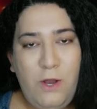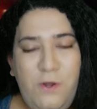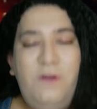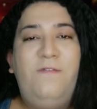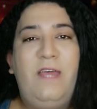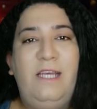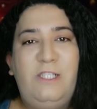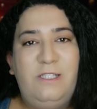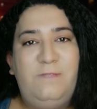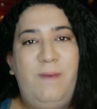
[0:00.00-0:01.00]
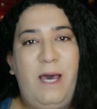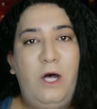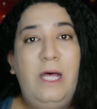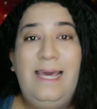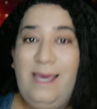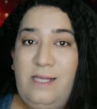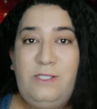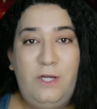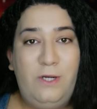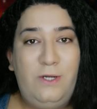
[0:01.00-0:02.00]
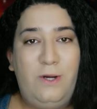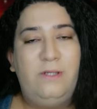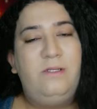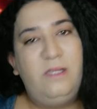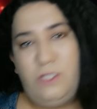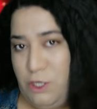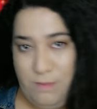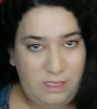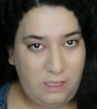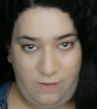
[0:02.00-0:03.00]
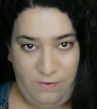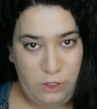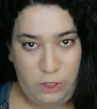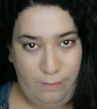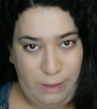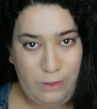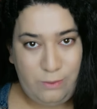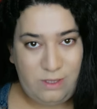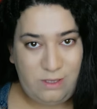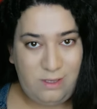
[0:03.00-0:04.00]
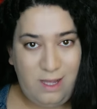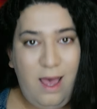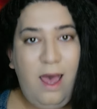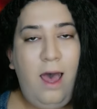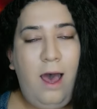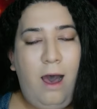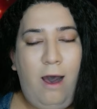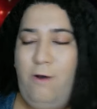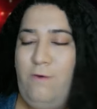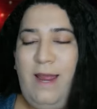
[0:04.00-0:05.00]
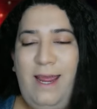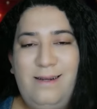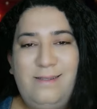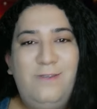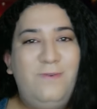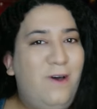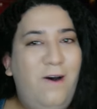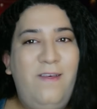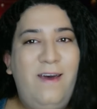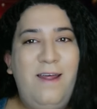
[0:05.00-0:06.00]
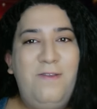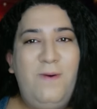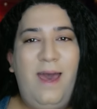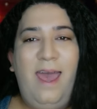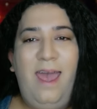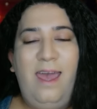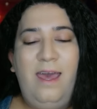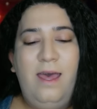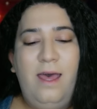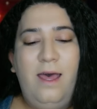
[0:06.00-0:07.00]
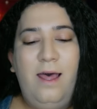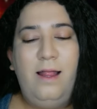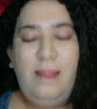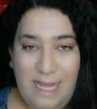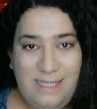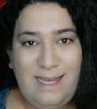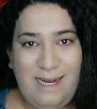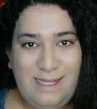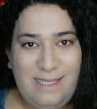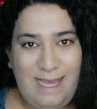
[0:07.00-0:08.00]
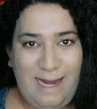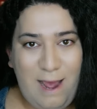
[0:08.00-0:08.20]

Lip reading: notifications bell is turned on so that you don't miss any future uploads. All right, so with all that out of the way, let's get into Get